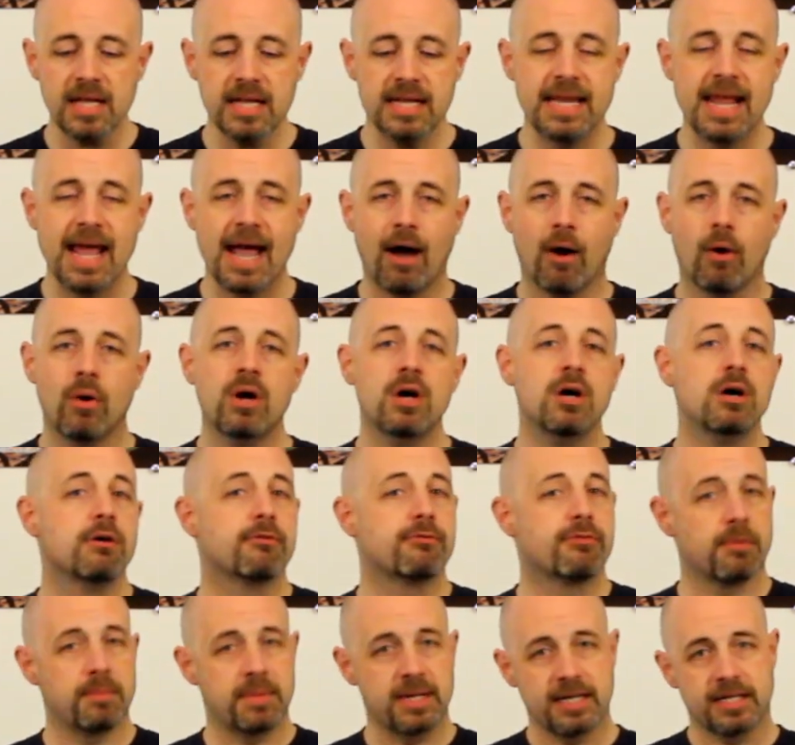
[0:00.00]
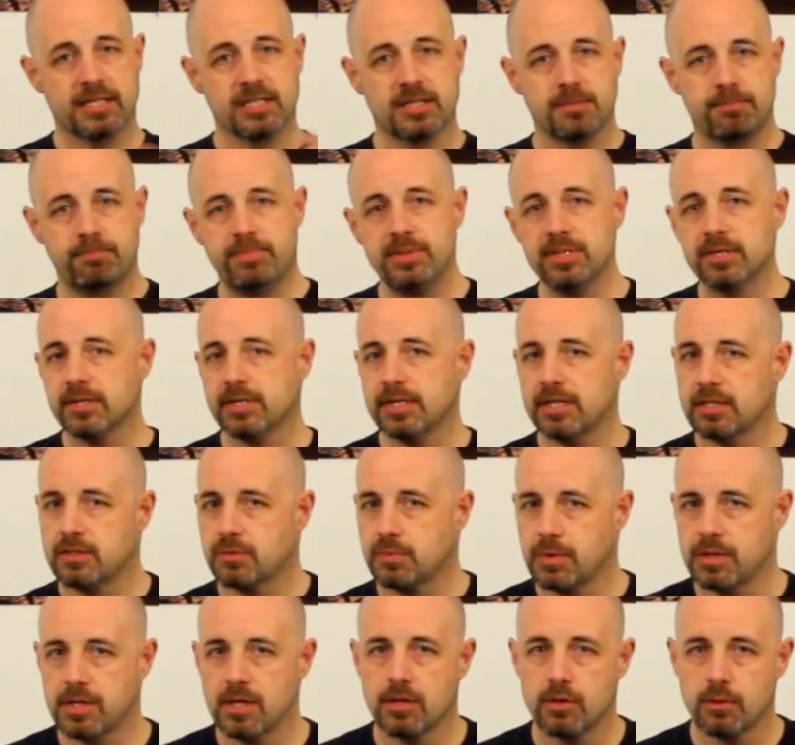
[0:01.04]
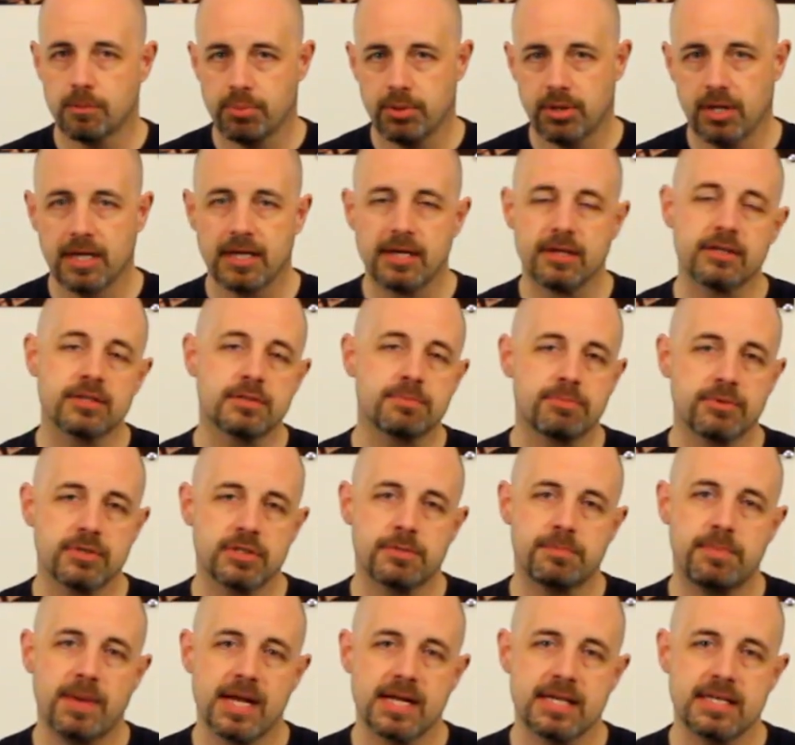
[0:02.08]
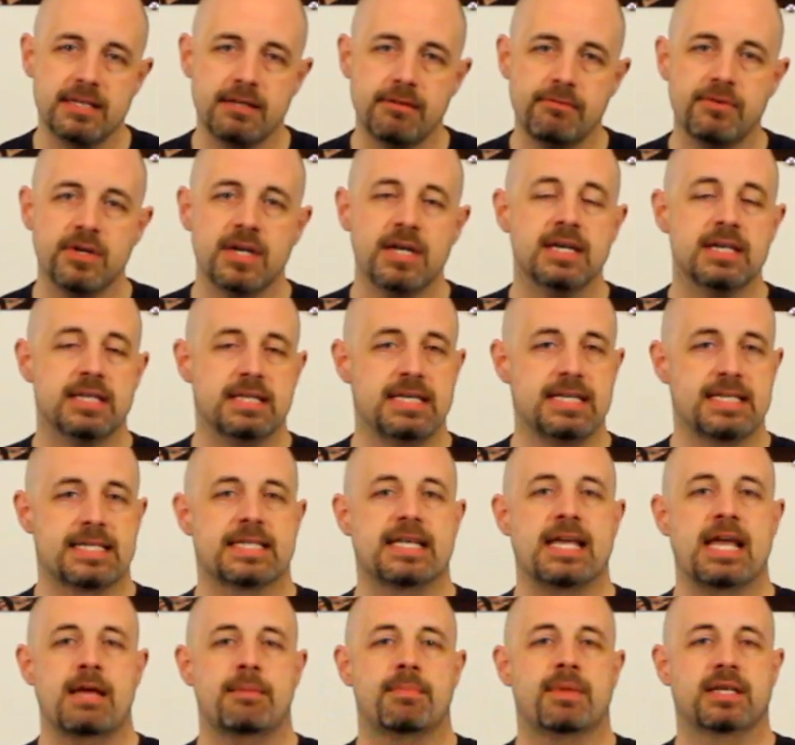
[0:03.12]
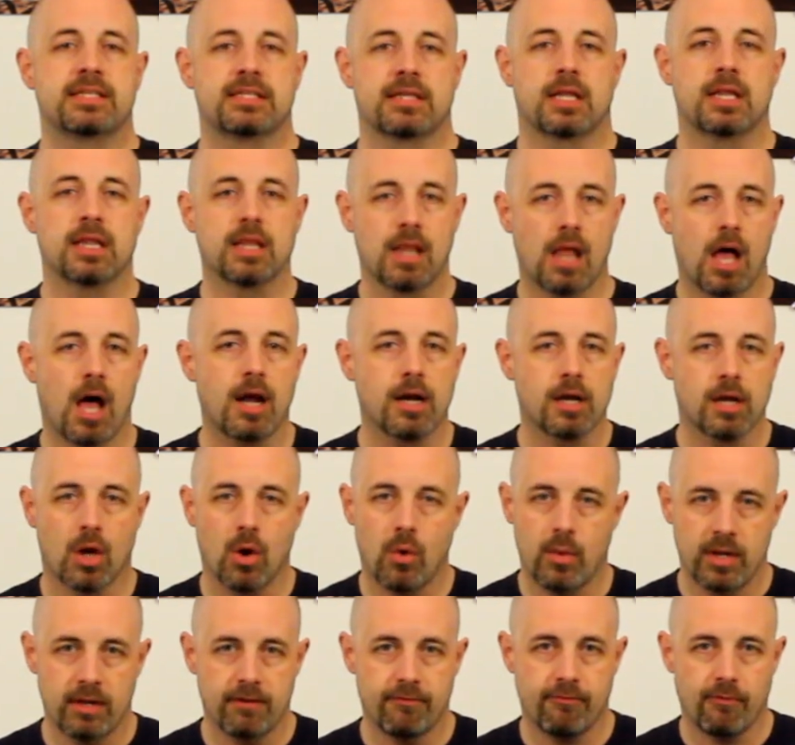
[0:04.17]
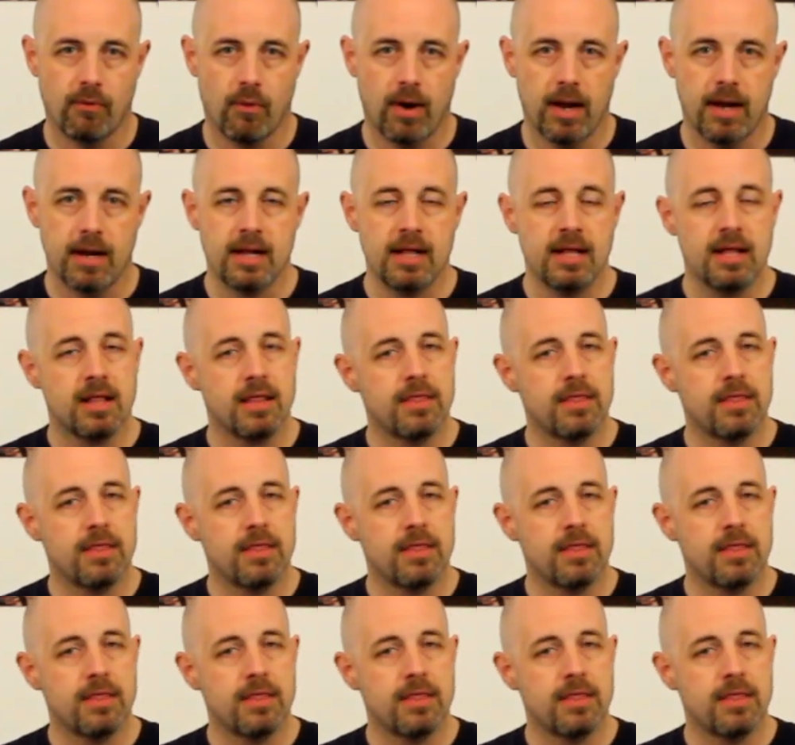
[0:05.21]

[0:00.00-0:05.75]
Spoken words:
Now, from an experience with other players perspective, this game has a lot going for it.